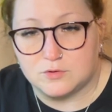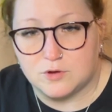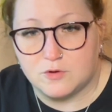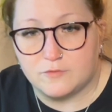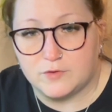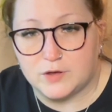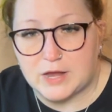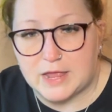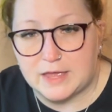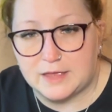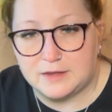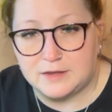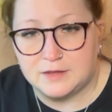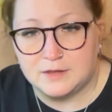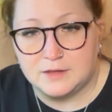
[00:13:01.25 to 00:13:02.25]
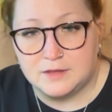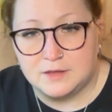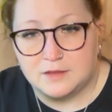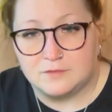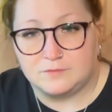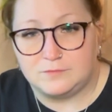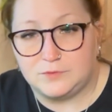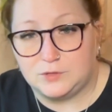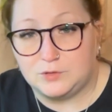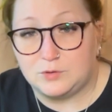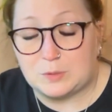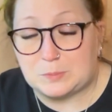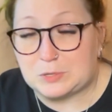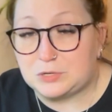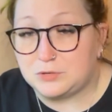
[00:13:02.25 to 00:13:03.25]
overhead view, and
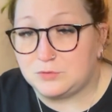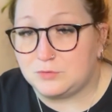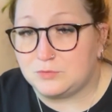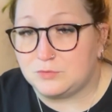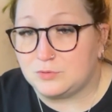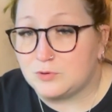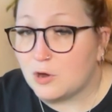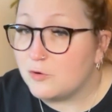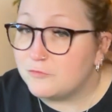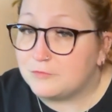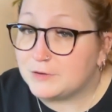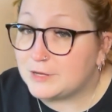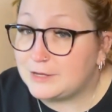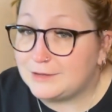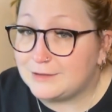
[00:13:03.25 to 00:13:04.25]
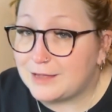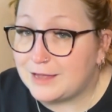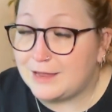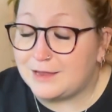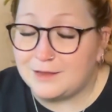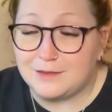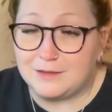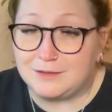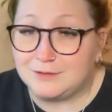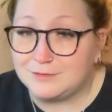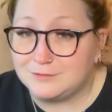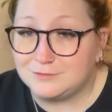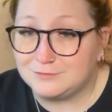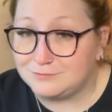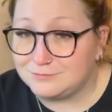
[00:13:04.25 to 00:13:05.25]
I'm going to do hopefully a
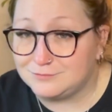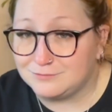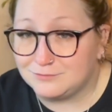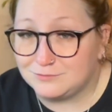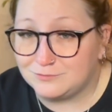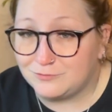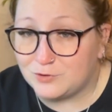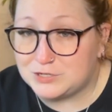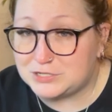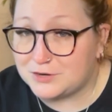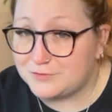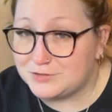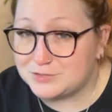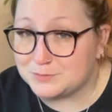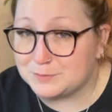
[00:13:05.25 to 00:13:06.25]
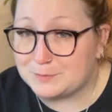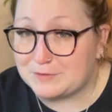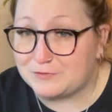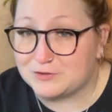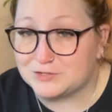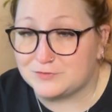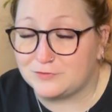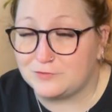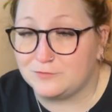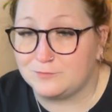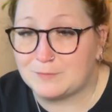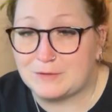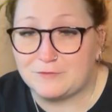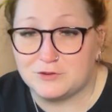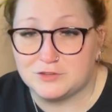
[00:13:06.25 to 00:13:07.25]
voiceover. So my first
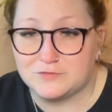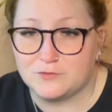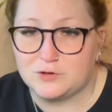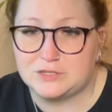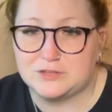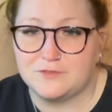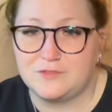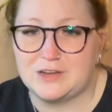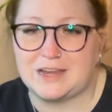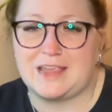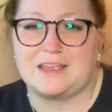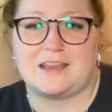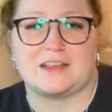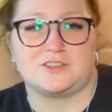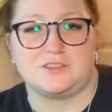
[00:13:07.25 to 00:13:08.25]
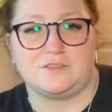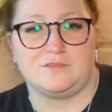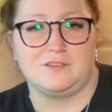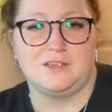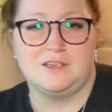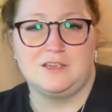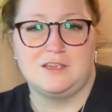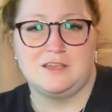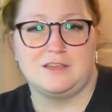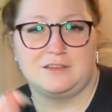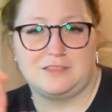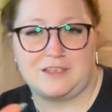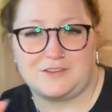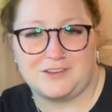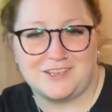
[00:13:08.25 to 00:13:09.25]
voiceover, I can't actually.
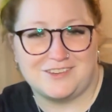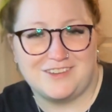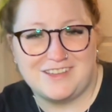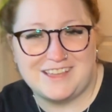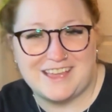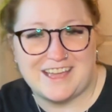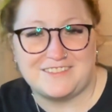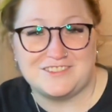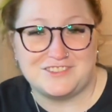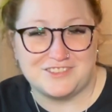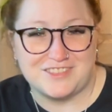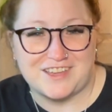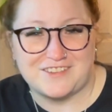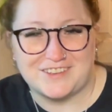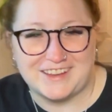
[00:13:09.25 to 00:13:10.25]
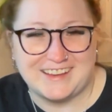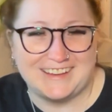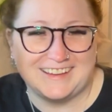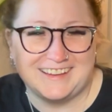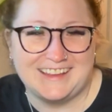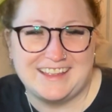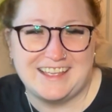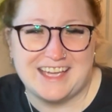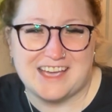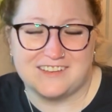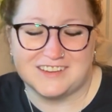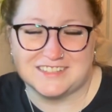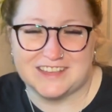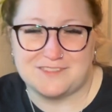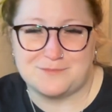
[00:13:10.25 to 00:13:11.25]
There you go. I have to do it that way
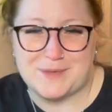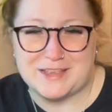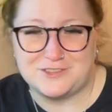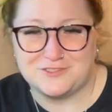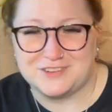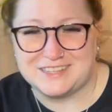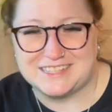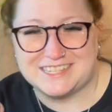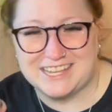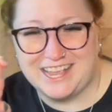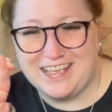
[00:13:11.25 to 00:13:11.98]
because I have bad joints.